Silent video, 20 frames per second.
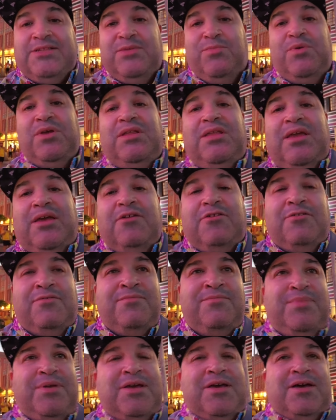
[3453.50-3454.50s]
a big deal
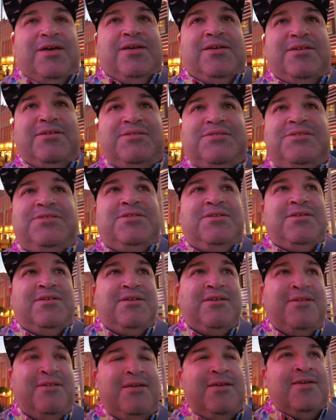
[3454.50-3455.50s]
because
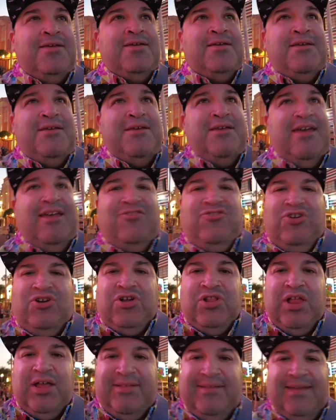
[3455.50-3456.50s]
it took
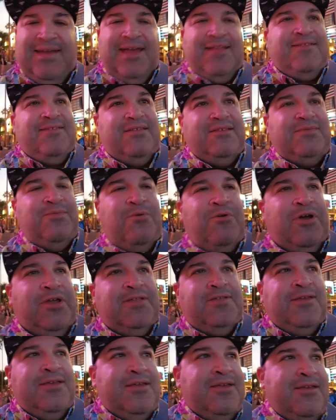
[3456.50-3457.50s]
a lot to get to this point.
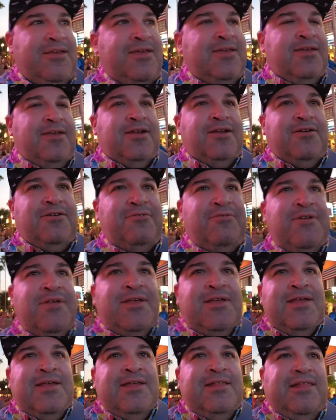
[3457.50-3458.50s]
You know,
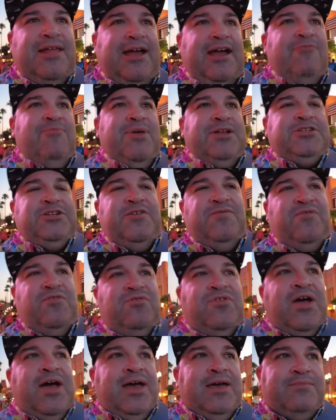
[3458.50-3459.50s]
like I've mentioned a few
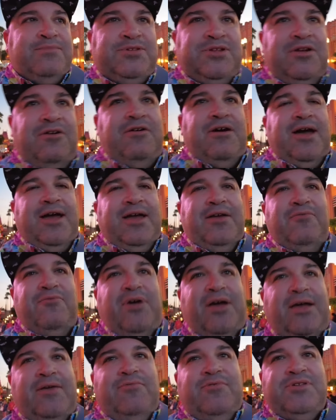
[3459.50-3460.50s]
times, you know, I,
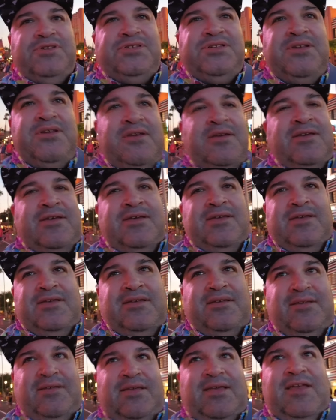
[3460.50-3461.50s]
I was
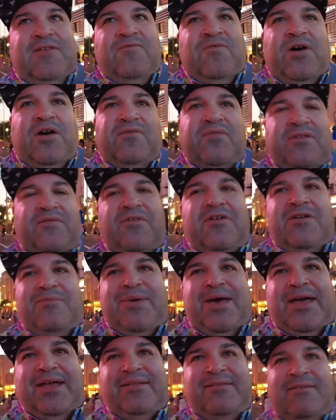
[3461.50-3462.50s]
involved in a very
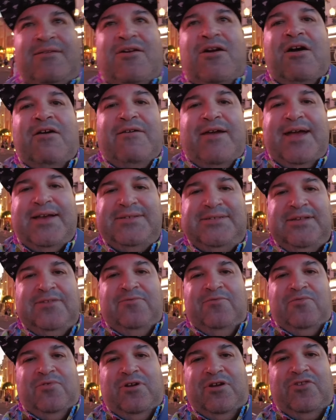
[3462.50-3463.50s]
bad car accident
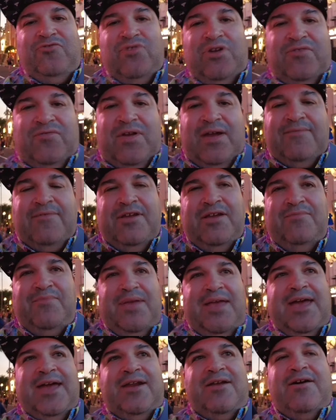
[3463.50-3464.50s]
where a drunk driver hit me
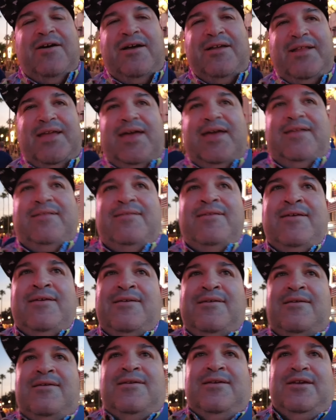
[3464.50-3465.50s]
head on and,
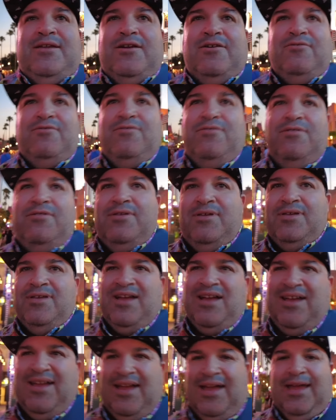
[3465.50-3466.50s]
you know,
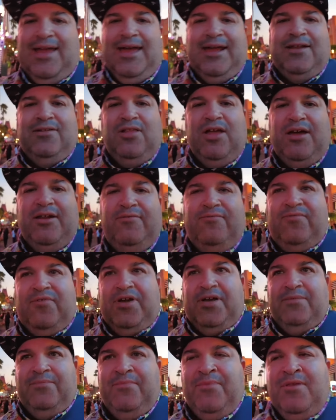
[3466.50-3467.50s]
I, I had a lot of,
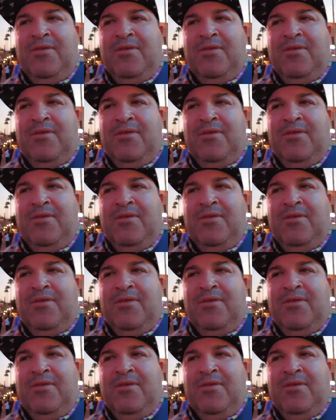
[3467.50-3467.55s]
um,